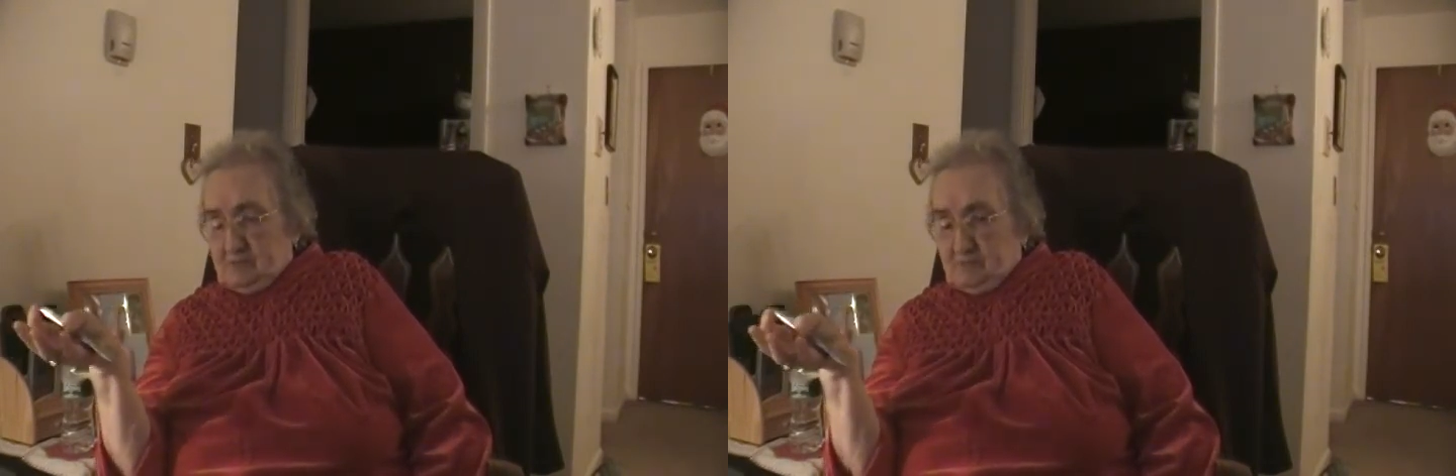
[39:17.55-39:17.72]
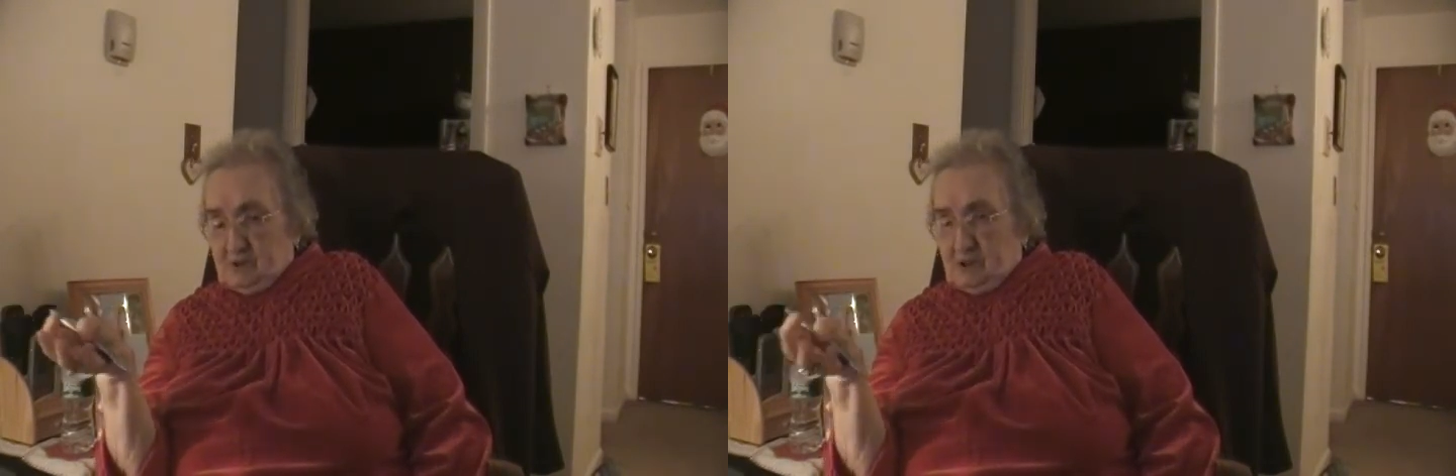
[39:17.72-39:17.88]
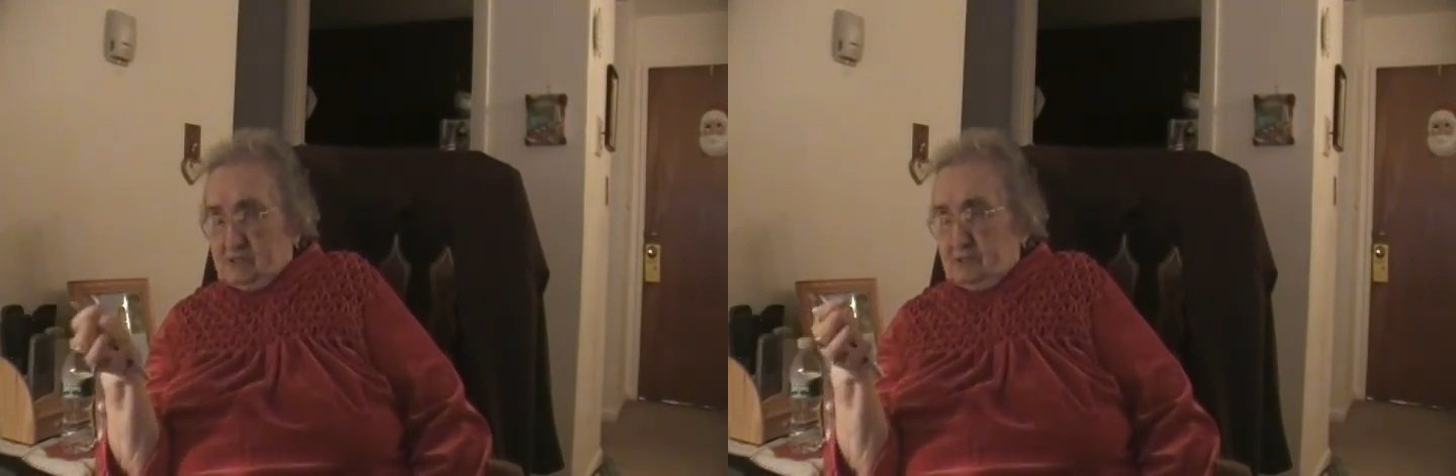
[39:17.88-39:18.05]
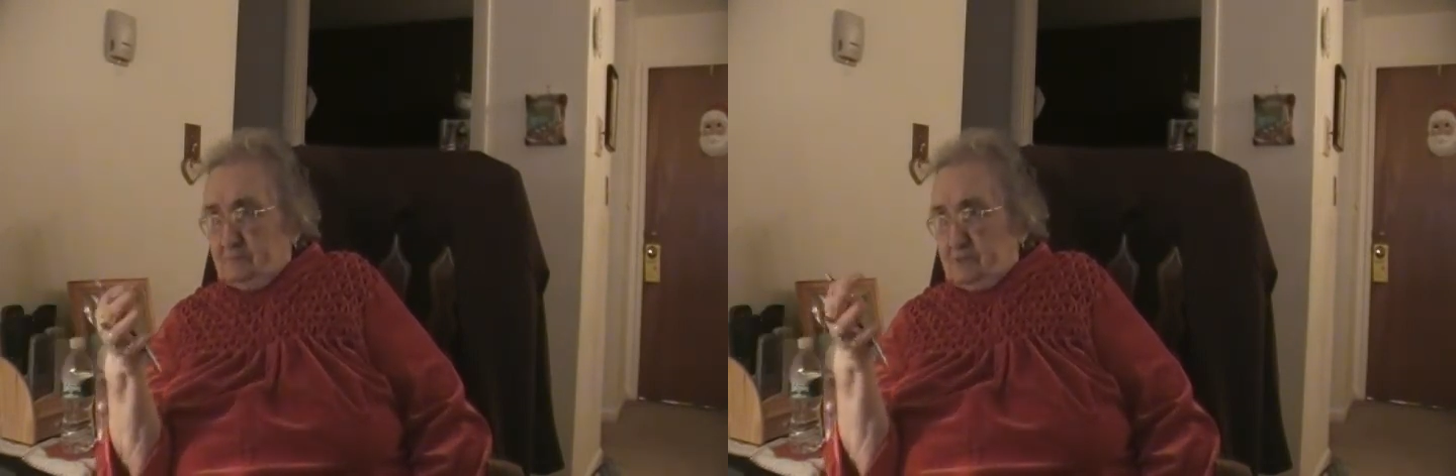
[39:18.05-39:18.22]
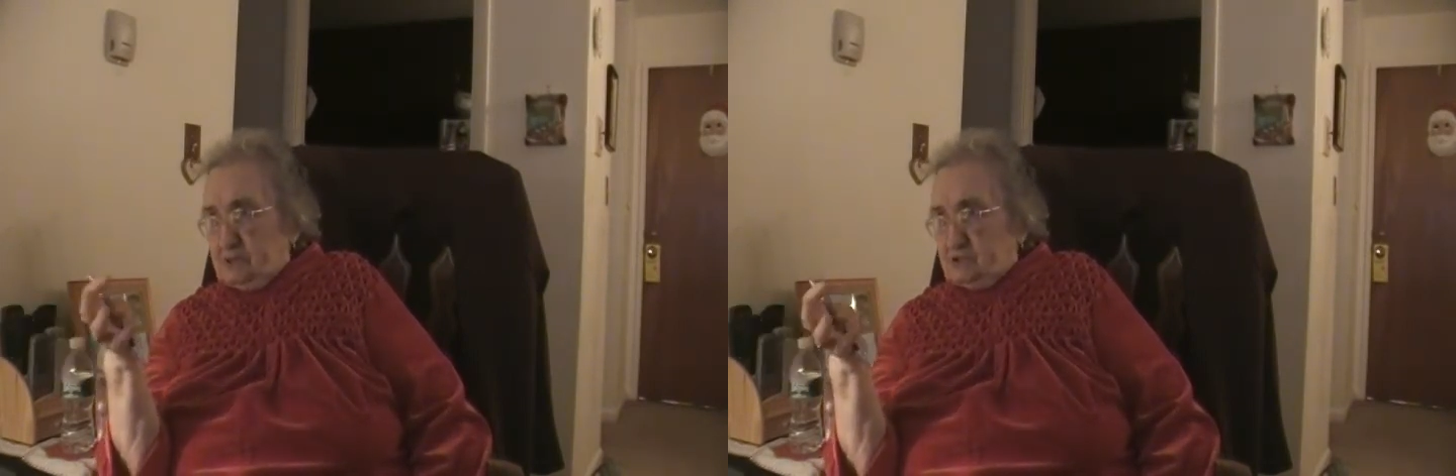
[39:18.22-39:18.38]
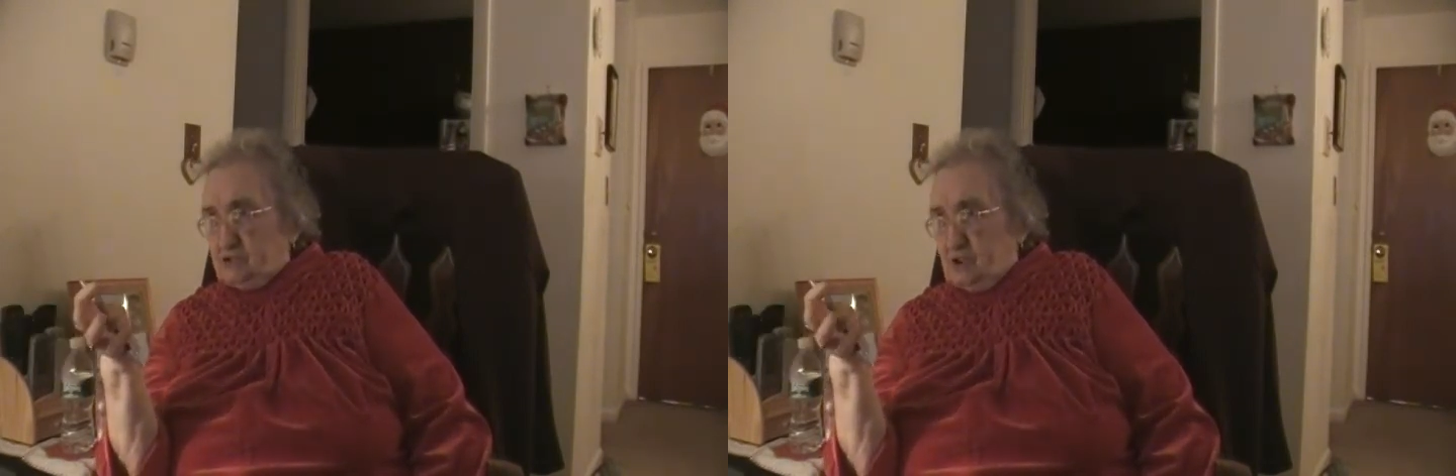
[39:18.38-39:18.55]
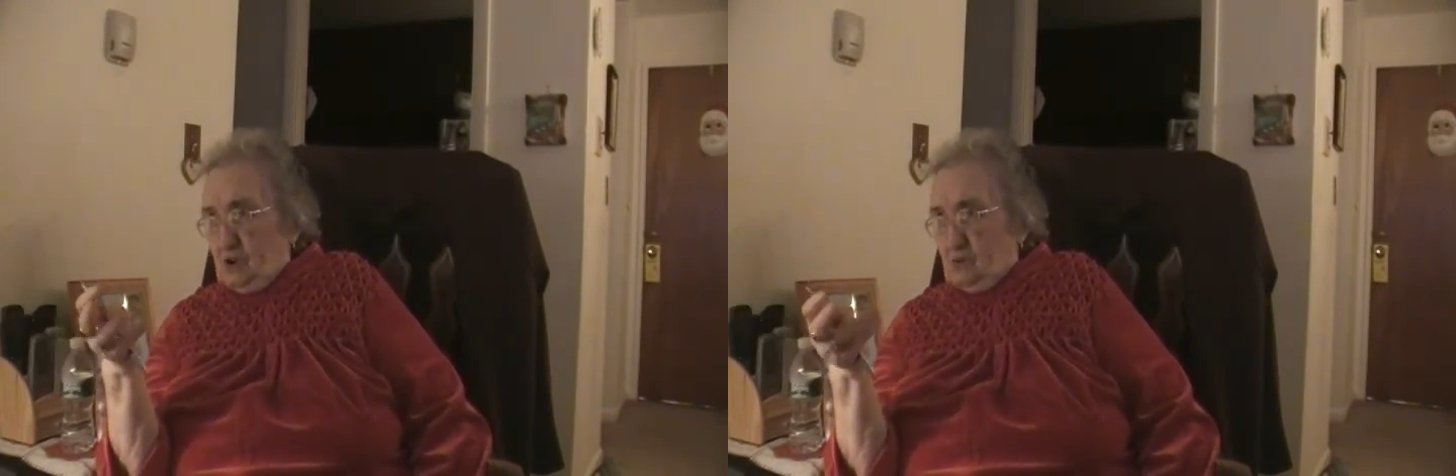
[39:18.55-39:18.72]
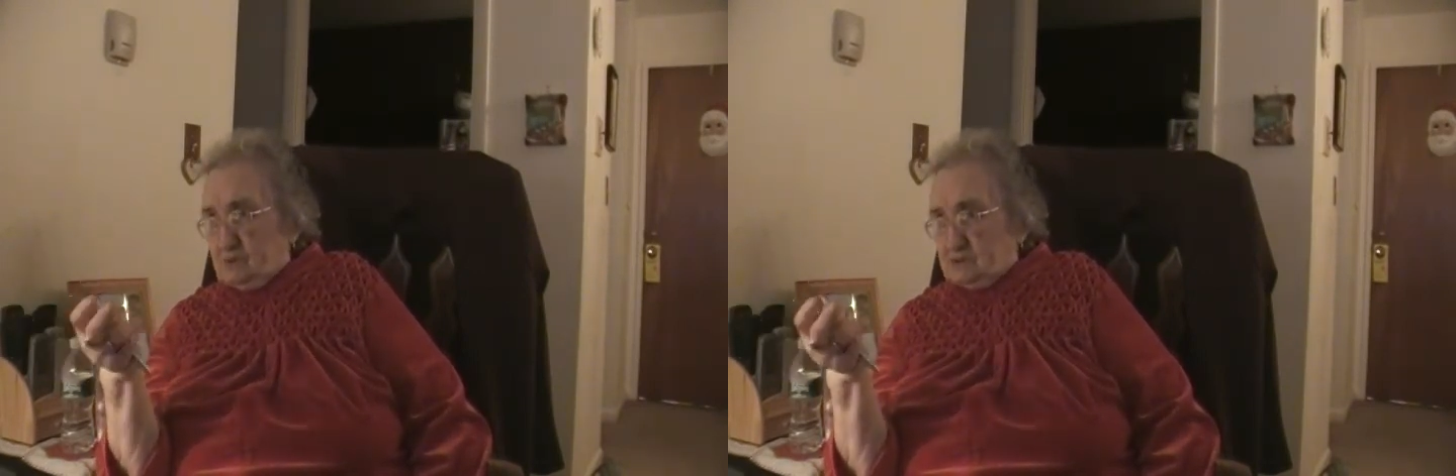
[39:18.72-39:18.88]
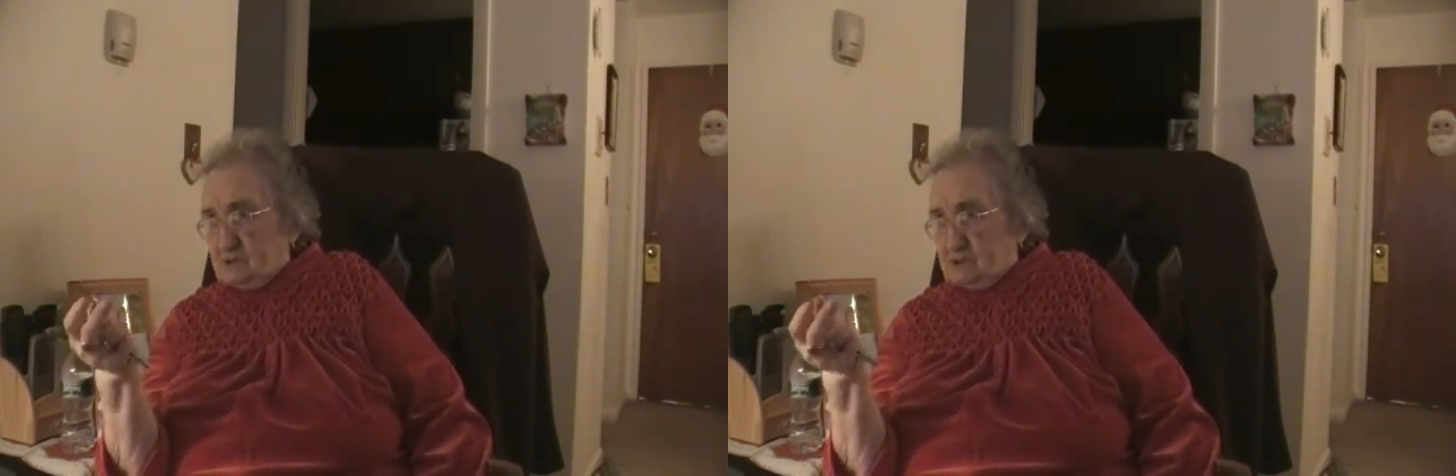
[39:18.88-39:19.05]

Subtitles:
but on the big toe was